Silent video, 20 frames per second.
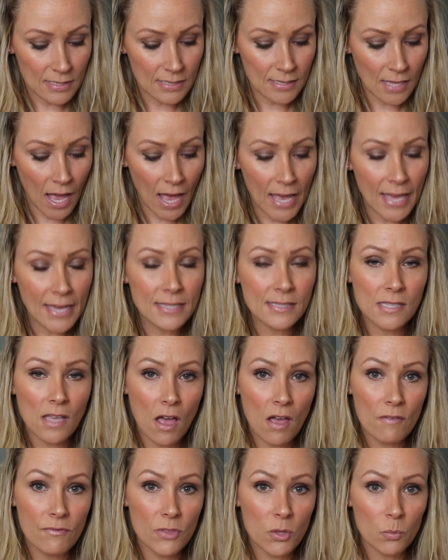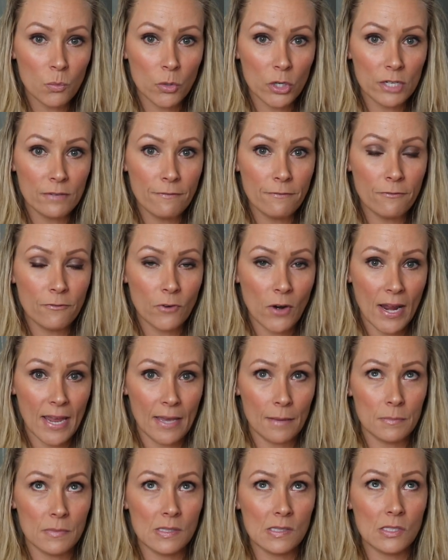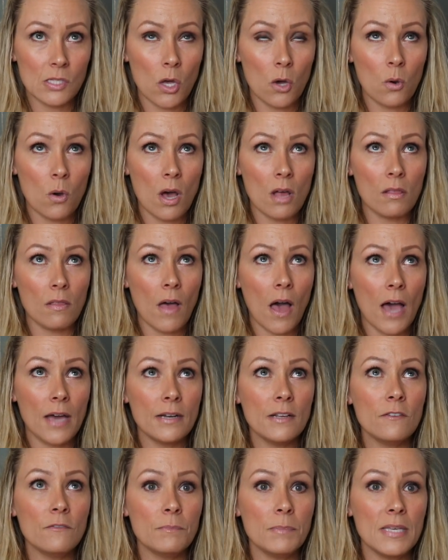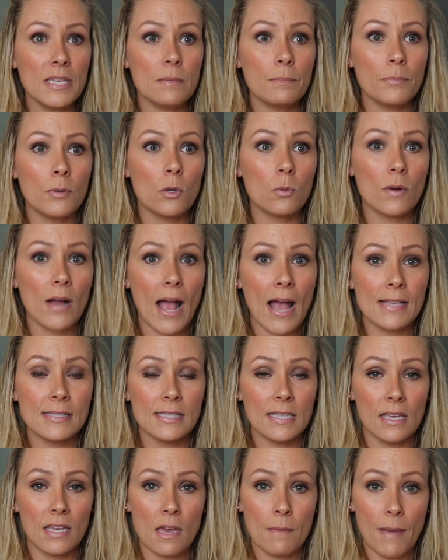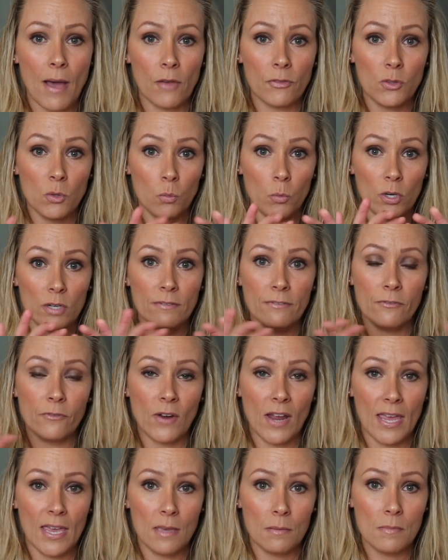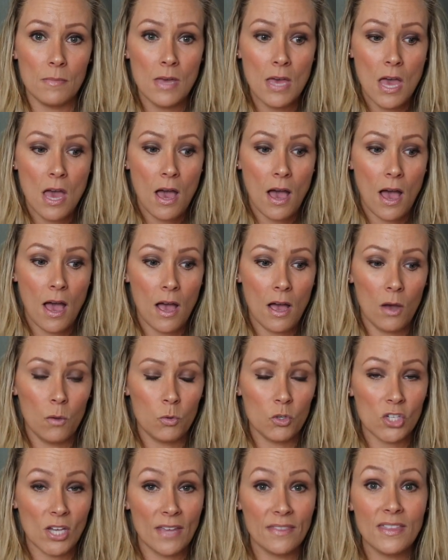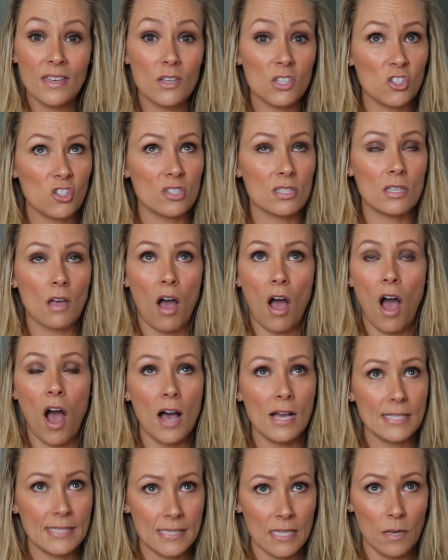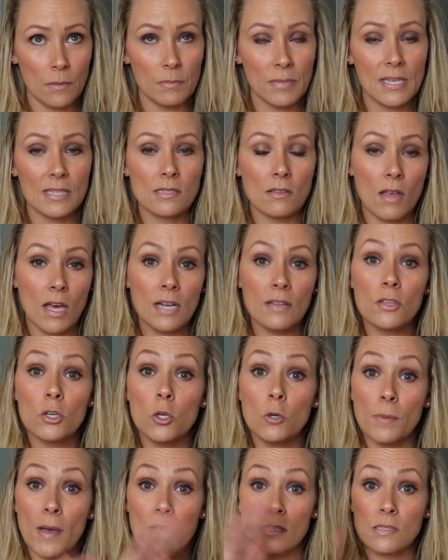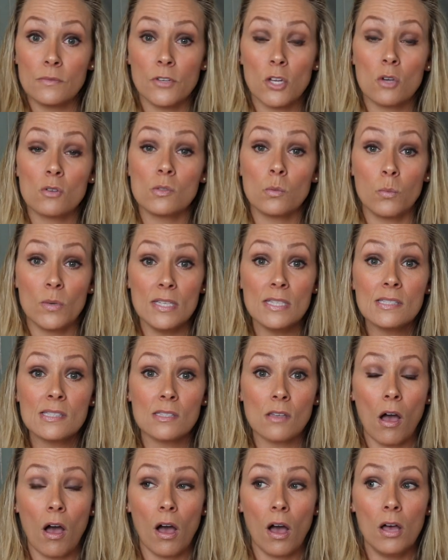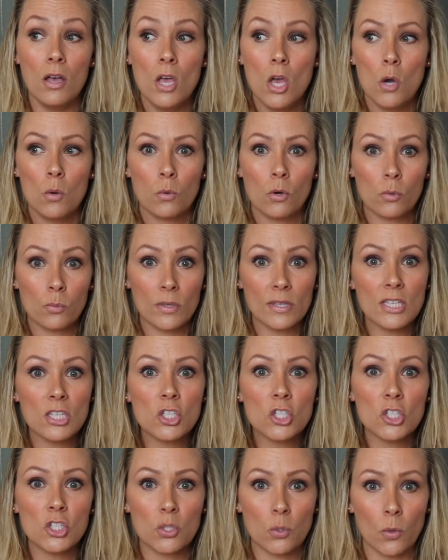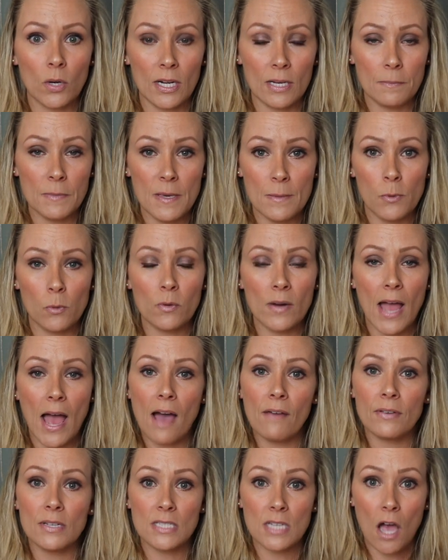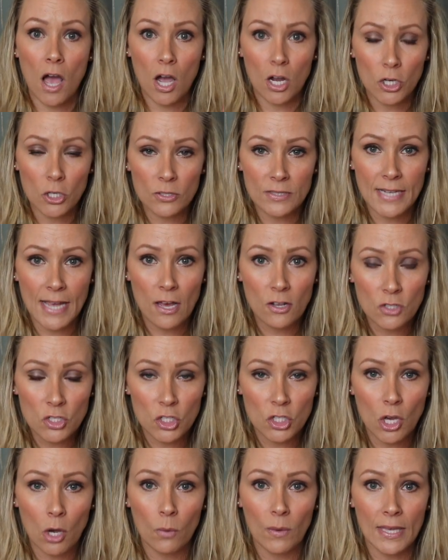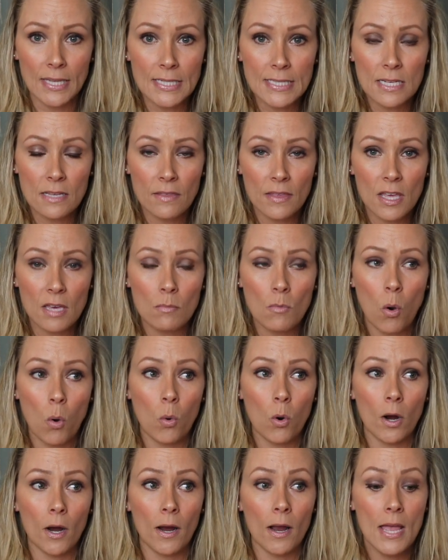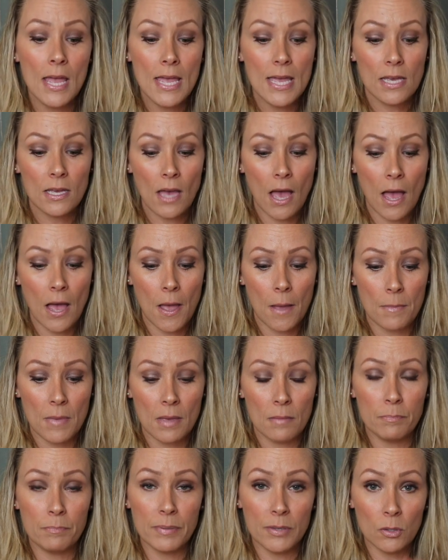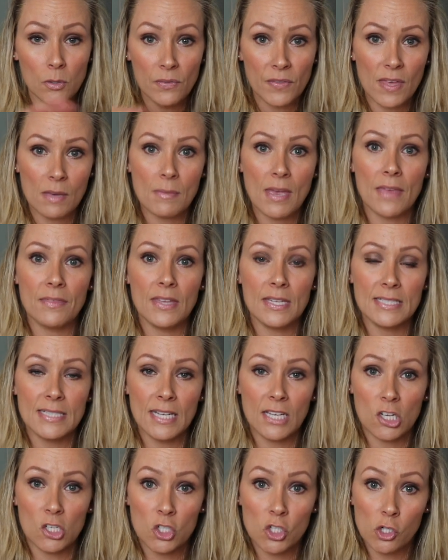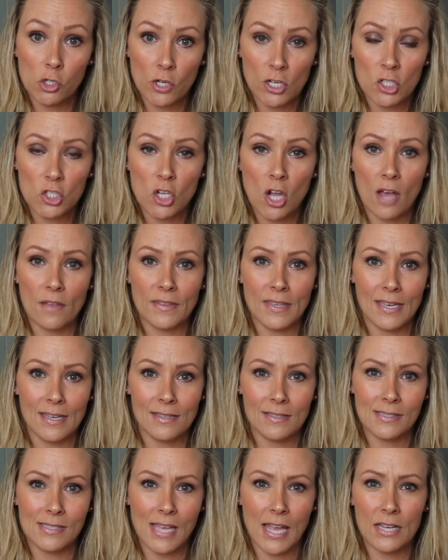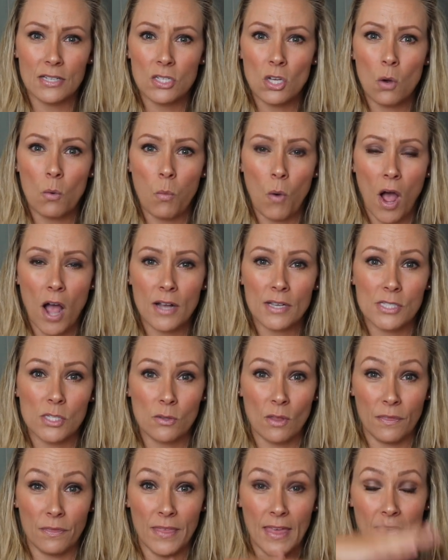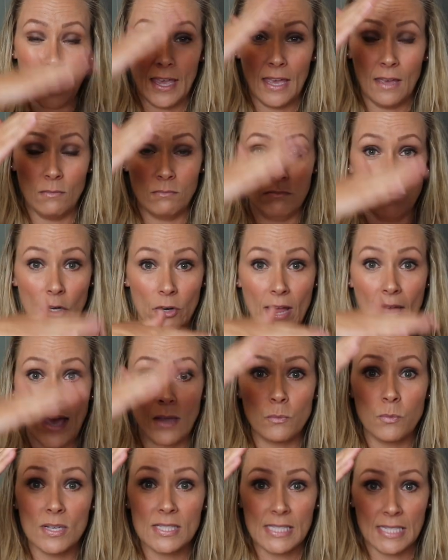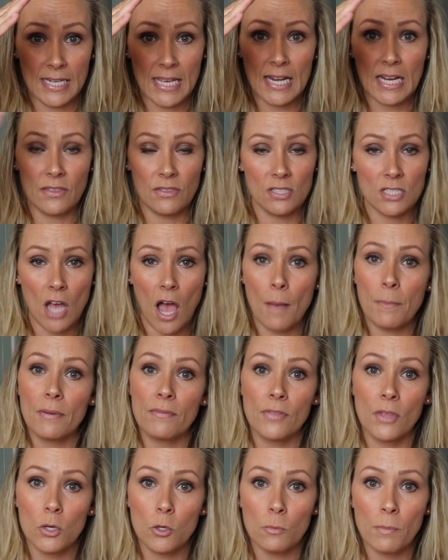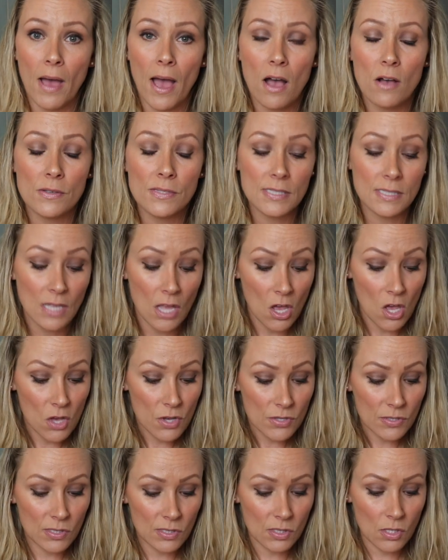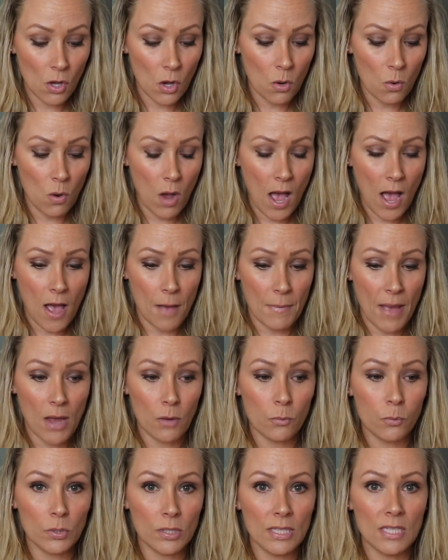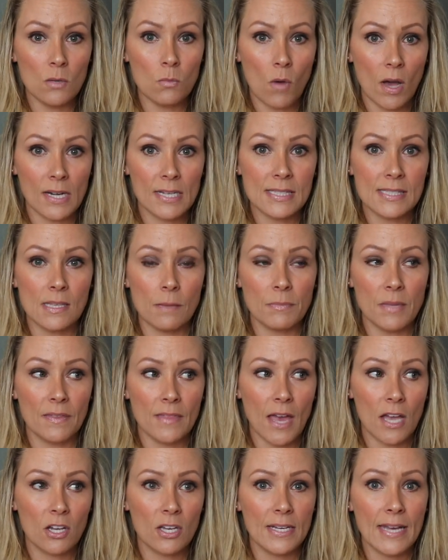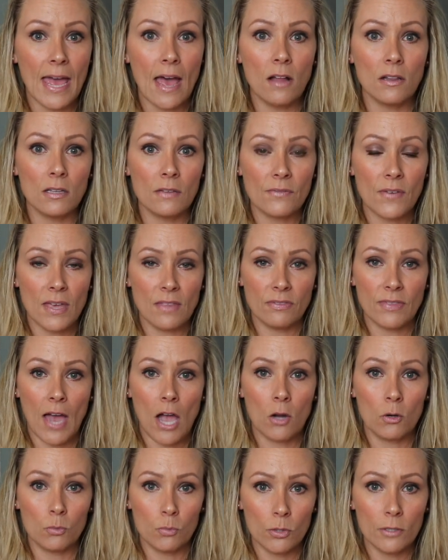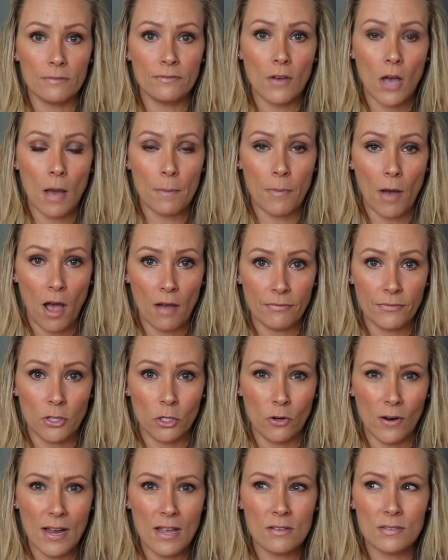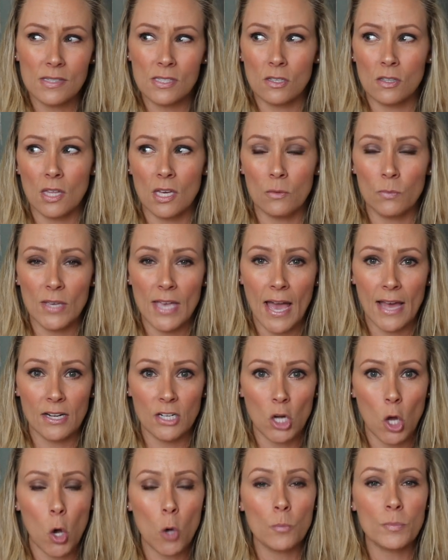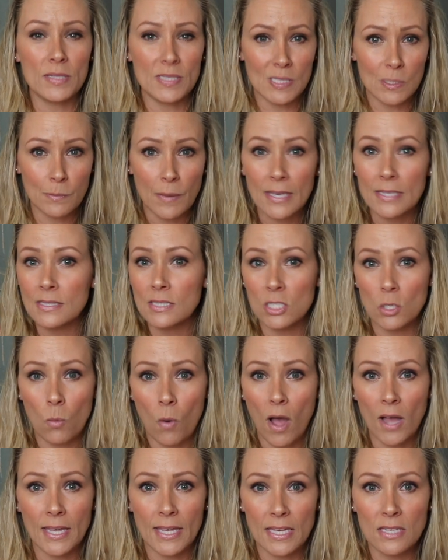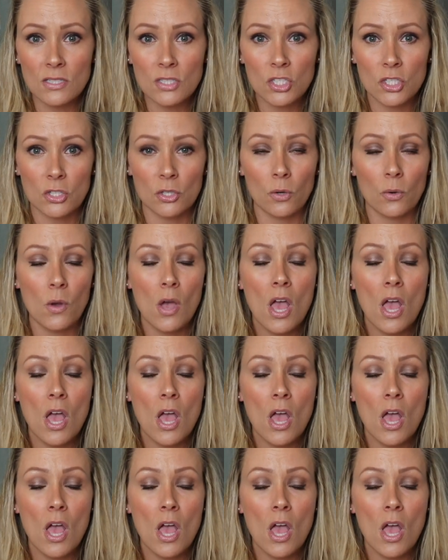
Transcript: size of the wood frame. So a lot of people were asking about the wood frame, uh, which I think is just awesome because a lot of the hoop house videos we saw were really short and people were having to hunker down to go into them or um, build them and then dig a trench on the inside to walk so that they their head wasn't hitting the top of the hoop house. So um, I really wanted something that could elevate that roof up off the ground so that we had an open space to walk into.